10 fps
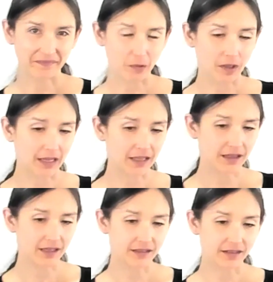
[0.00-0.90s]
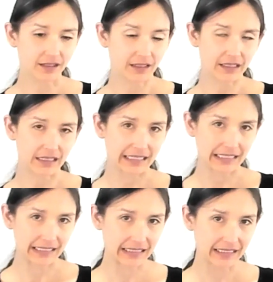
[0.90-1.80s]
Well, let that sink in.
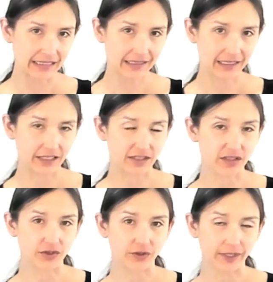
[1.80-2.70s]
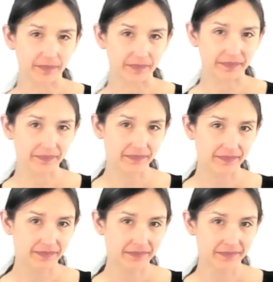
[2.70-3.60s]
It's a dream.
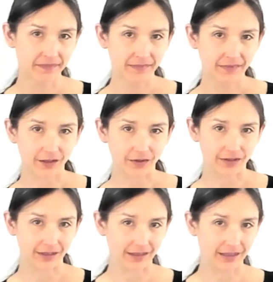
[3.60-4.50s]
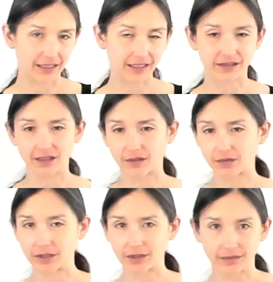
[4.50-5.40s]
You see, it is not
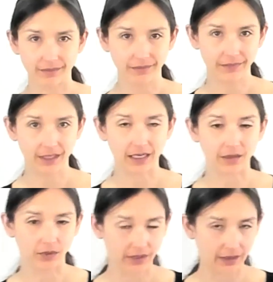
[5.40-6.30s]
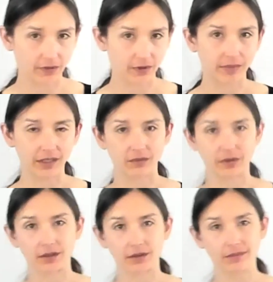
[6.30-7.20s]
real and it will never be
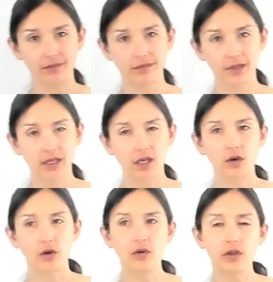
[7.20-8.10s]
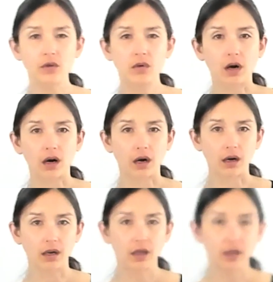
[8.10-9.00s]
real. Who you
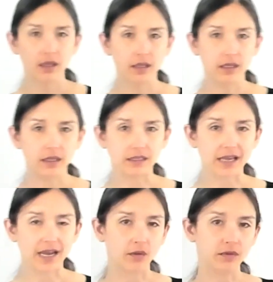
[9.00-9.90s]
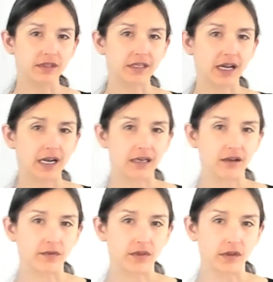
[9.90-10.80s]
are is outside
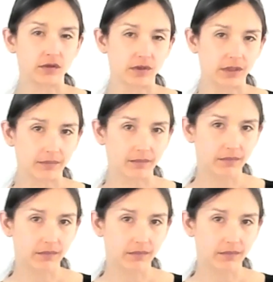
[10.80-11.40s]
of the dream.